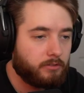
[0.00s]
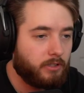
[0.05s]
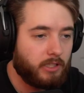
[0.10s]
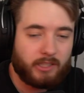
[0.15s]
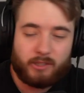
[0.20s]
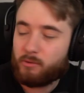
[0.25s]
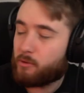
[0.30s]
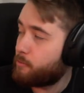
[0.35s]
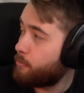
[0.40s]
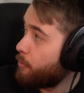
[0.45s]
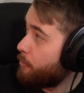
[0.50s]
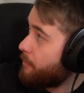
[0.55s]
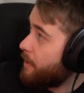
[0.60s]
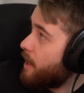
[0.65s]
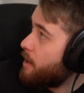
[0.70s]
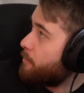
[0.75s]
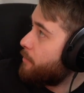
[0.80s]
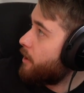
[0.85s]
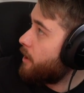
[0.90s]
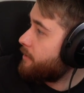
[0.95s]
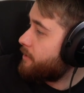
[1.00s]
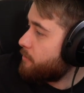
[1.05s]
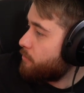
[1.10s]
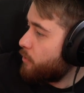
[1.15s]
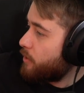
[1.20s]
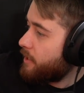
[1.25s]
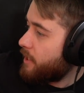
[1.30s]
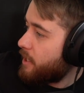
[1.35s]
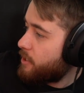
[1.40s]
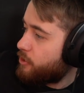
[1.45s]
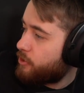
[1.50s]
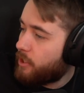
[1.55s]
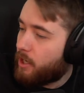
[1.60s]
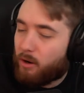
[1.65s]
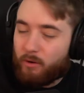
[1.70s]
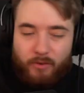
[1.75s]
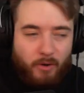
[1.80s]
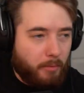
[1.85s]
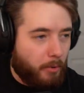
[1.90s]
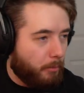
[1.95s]
I could always put them there, but I did want to get a
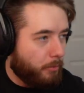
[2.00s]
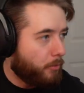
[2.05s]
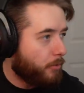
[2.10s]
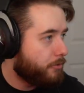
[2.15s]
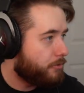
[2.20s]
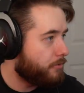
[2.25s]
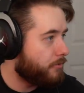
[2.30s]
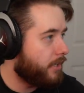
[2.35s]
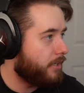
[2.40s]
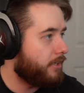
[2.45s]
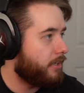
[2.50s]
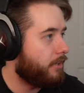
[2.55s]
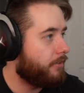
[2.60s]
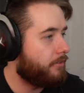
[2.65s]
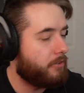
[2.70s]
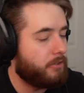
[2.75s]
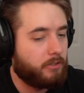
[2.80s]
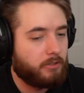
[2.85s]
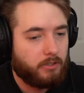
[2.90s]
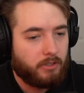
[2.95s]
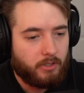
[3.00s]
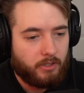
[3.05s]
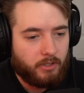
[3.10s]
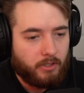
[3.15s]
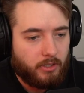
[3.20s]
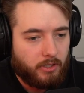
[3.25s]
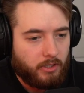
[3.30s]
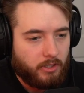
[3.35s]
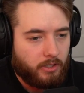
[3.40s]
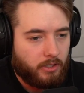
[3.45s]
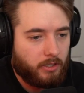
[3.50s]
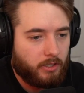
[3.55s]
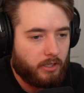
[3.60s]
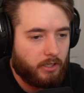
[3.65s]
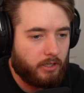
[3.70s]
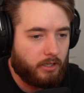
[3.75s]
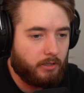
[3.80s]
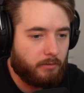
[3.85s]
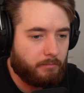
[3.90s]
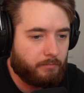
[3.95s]
shelf. I probably won't do that now, though.
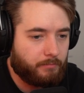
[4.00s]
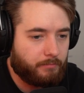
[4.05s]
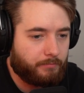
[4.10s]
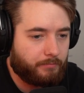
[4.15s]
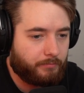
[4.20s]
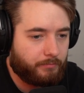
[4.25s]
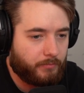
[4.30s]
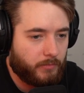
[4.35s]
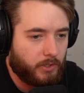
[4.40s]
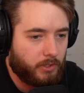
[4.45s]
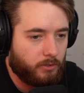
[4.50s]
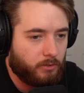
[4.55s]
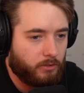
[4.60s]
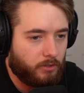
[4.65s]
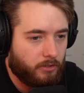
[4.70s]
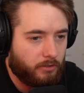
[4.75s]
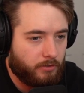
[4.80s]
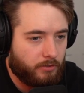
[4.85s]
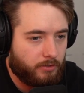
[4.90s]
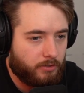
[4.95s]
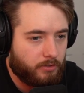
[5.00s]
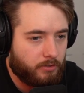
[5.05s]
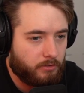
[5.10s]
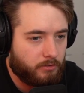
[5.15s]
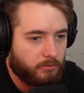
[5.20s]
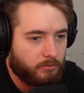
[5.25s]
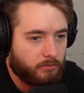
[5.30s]
Um, who knows?